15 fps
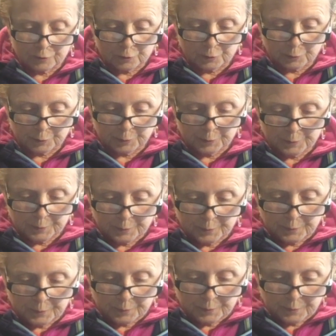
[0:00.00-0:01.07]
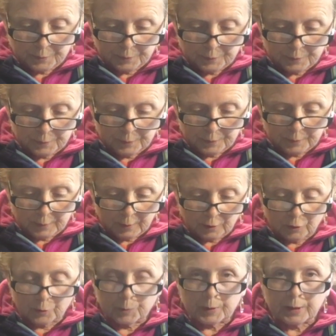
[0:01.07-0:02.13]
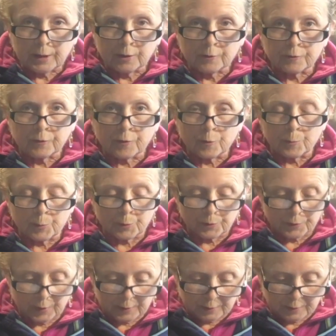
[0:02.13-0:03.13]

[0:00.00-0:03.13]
too. You'll be here for the birthday